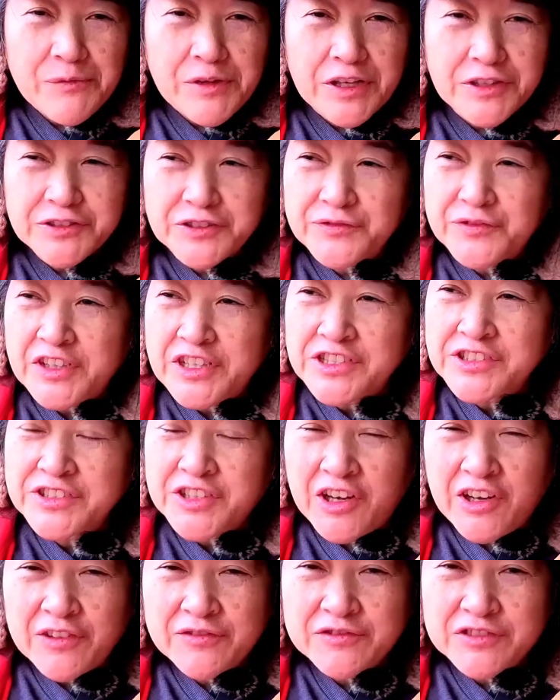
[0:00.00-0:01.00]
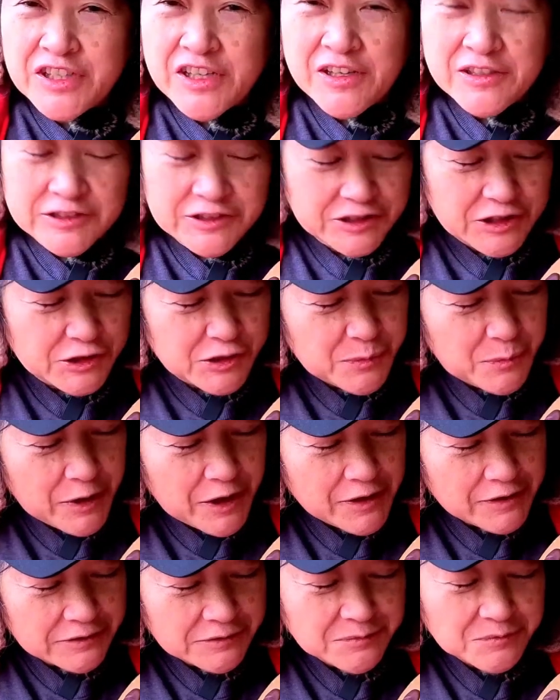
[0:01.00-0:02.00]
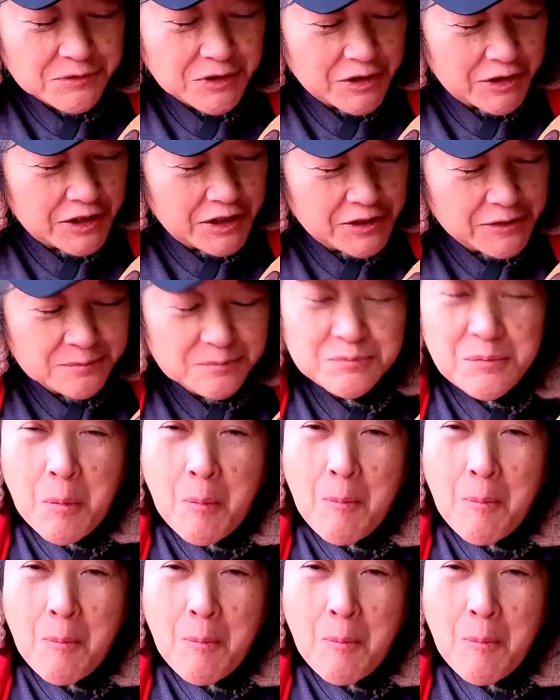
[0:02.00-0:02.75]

know, it's a very soft uh, gingerbread cookie.